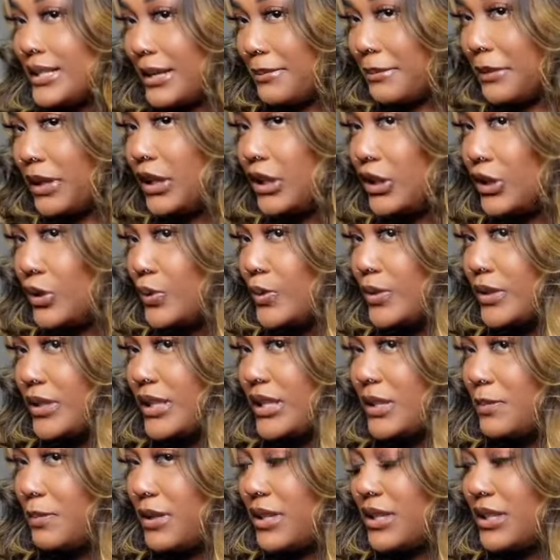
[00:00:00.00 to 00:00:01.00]
and I'm going to use
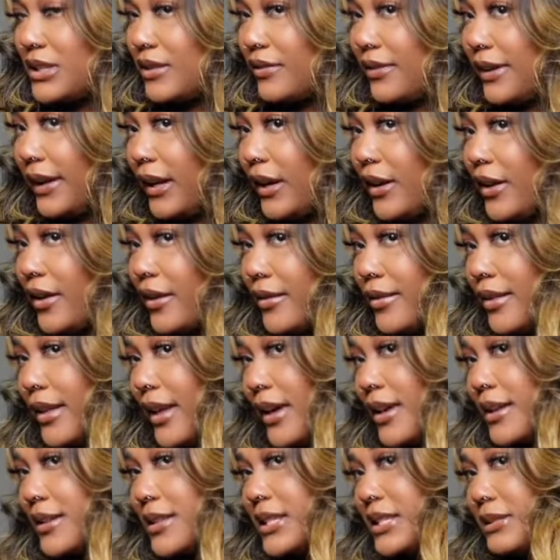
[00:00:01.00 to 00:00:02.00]
this piece of hair
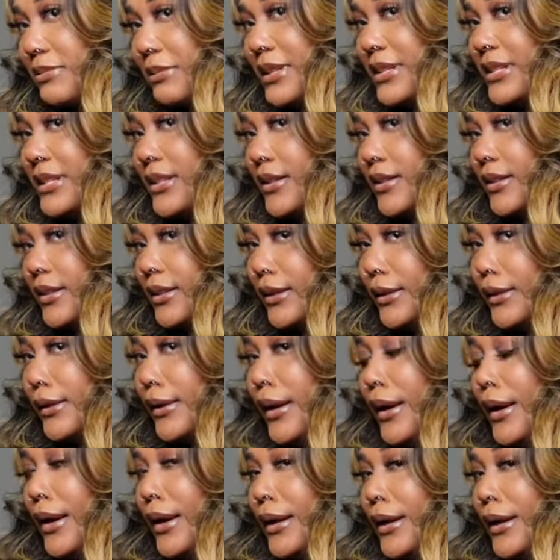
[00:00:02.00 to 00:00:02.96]
that's basically